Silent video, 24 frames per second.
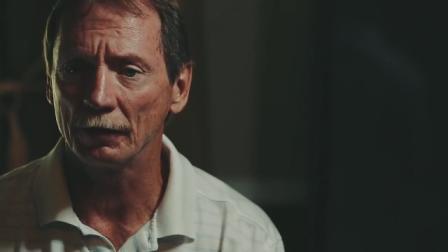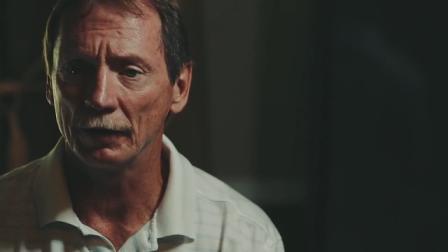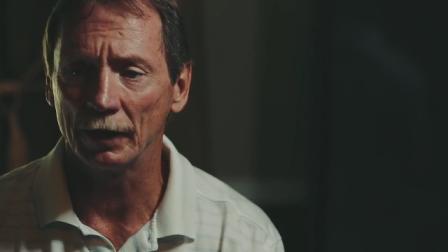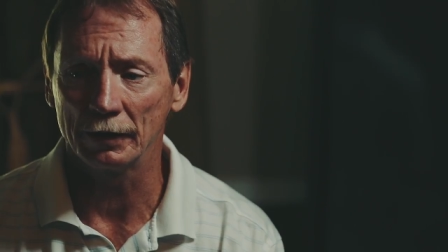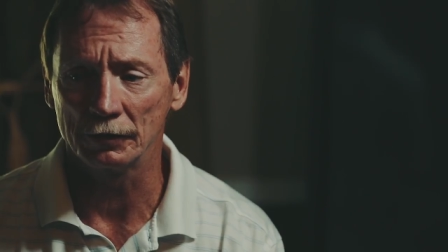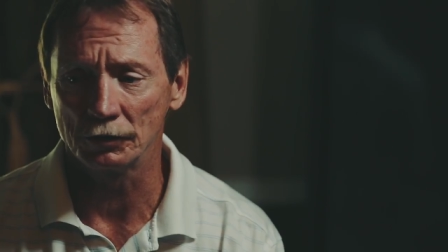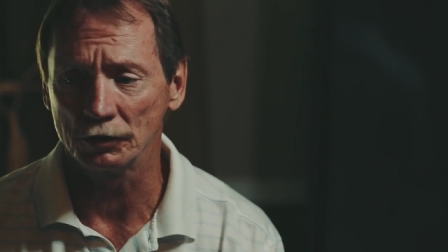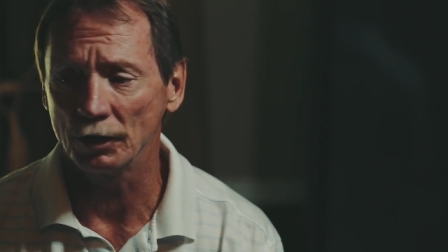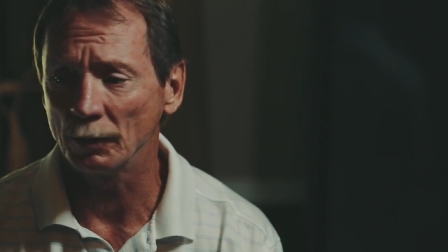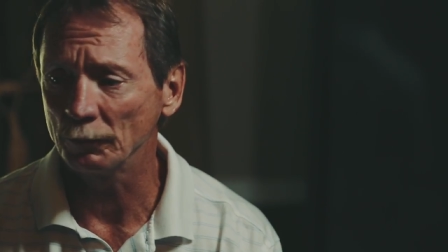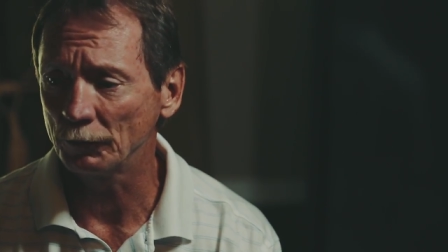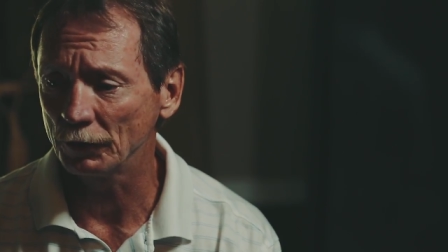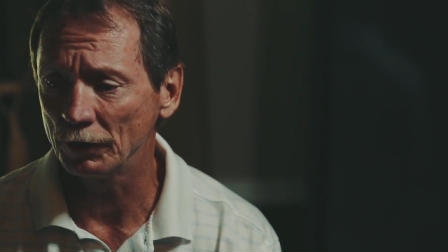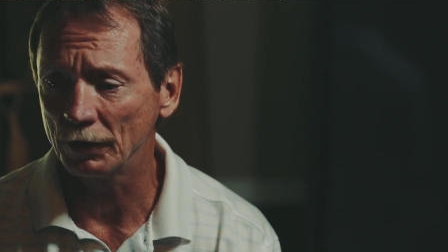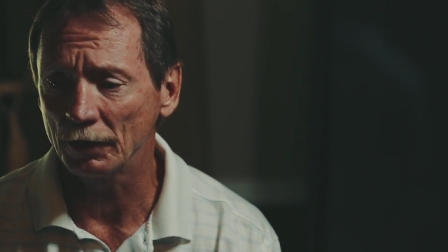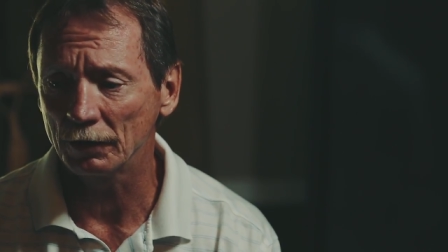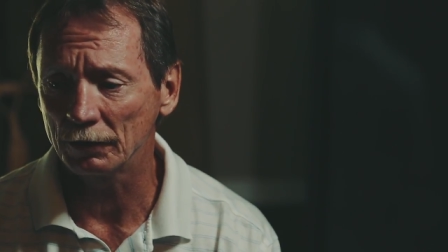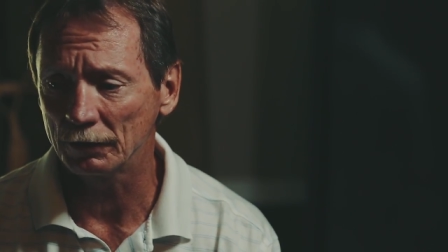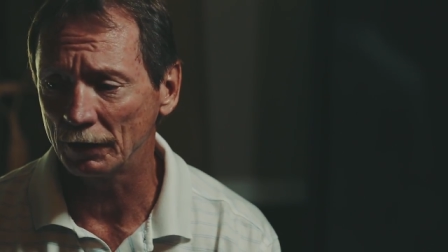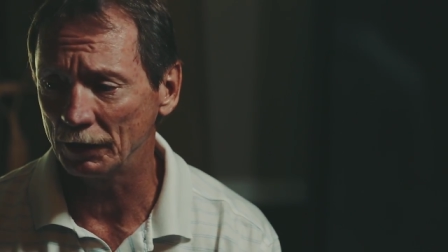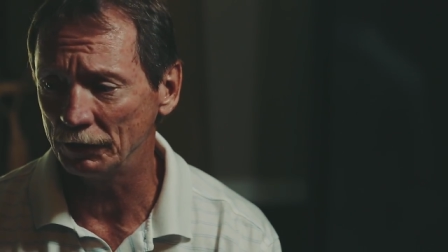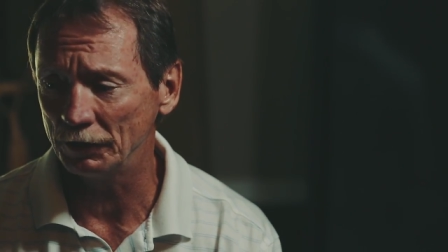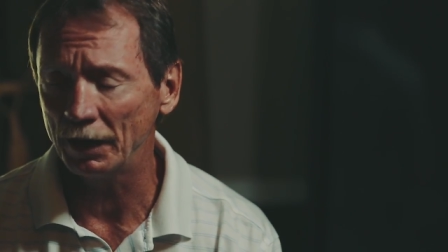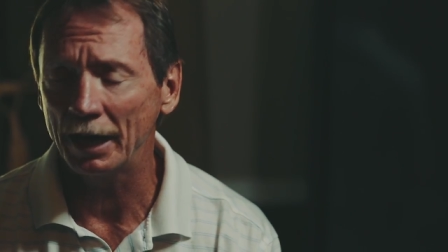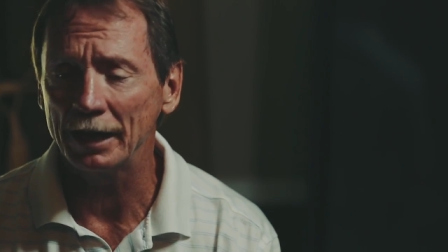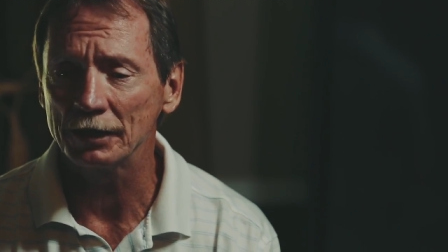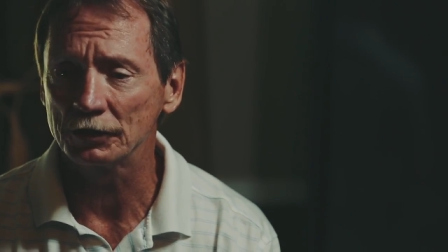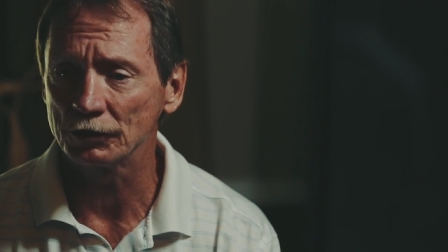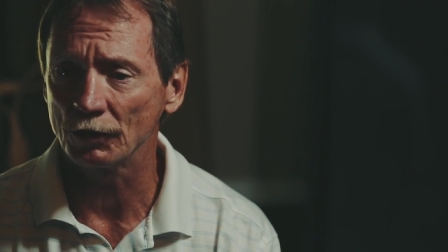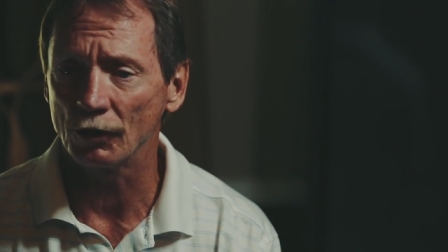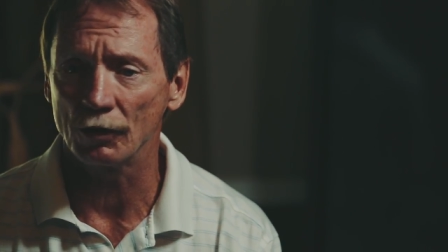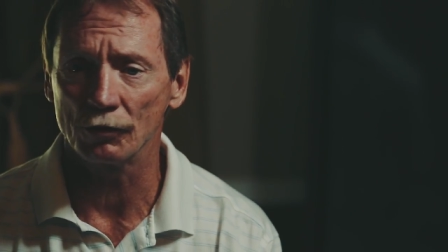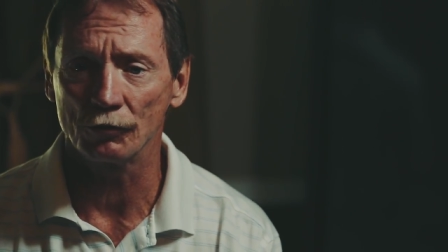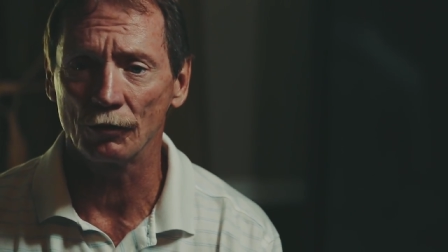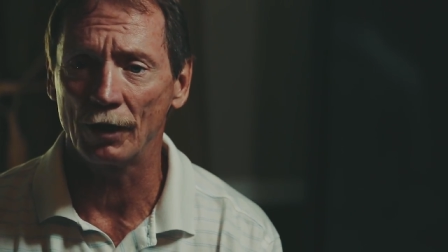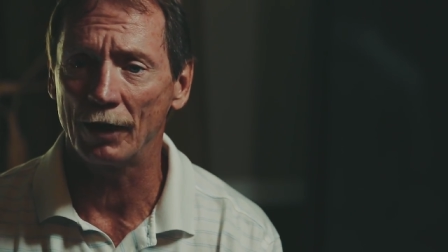and something a,
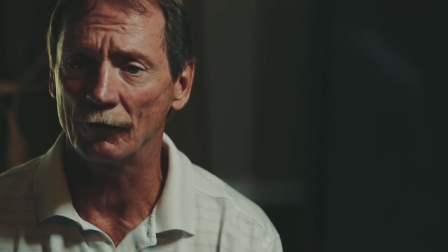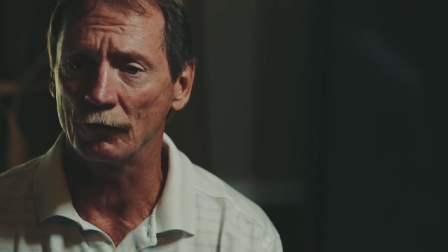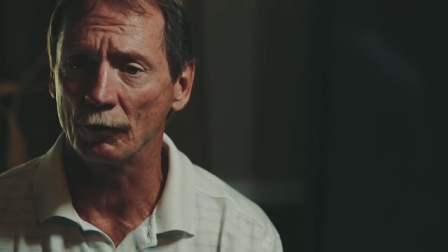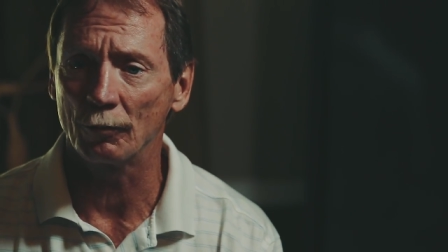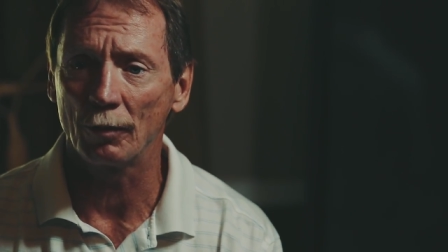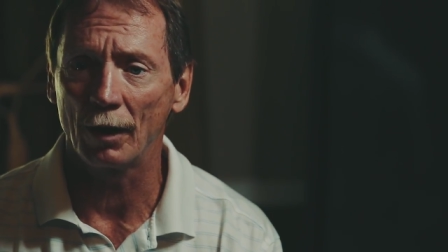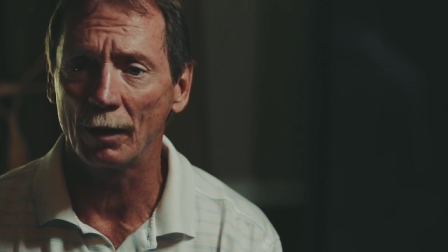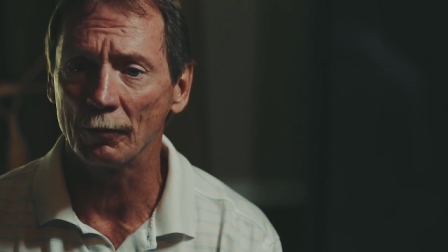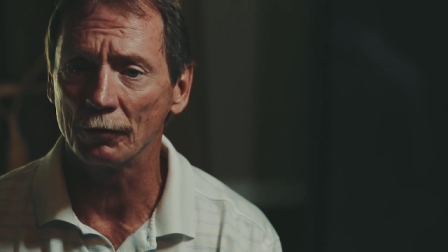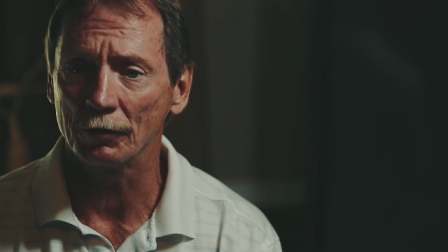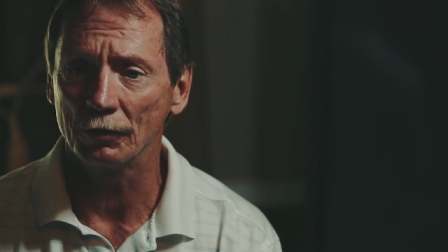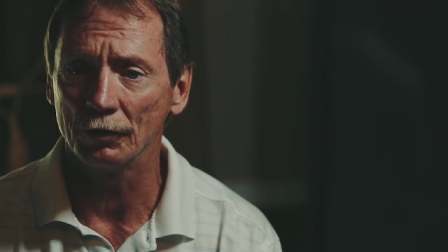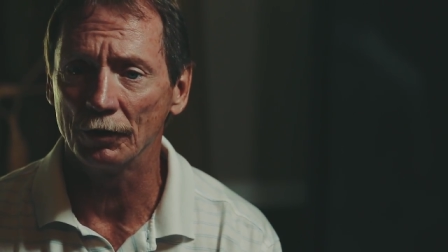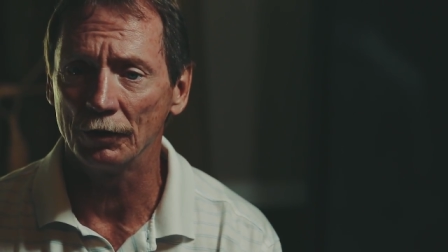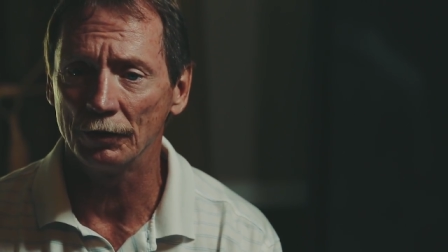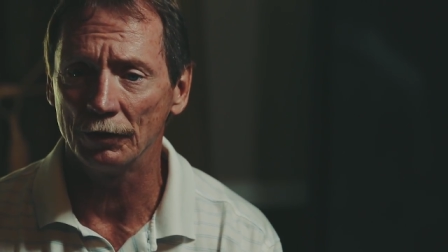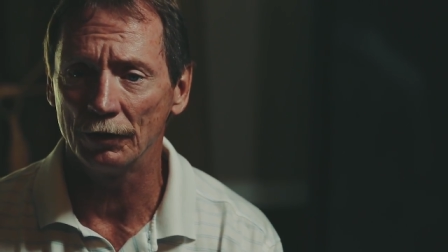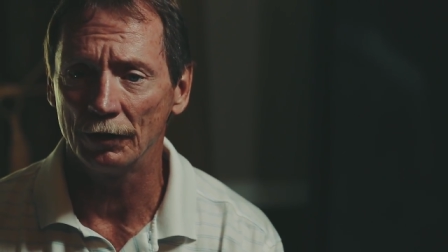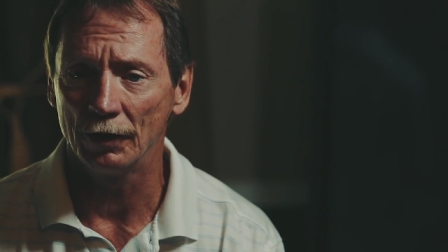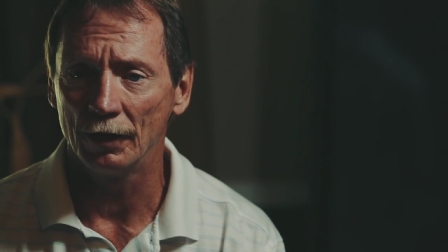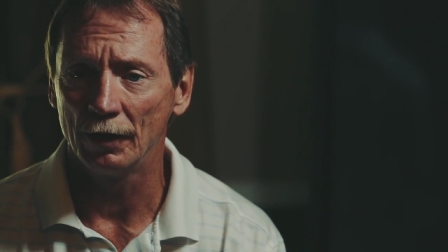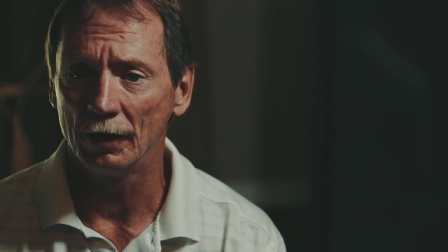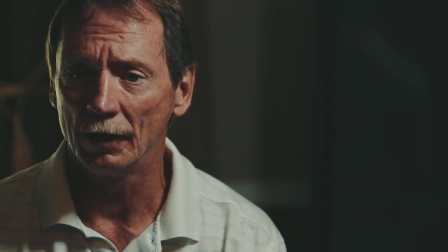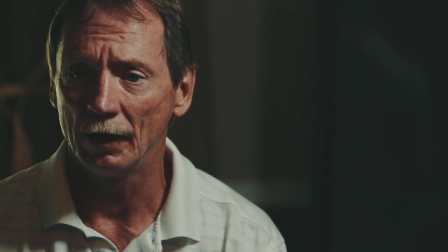NASCAR driver probably couldn't.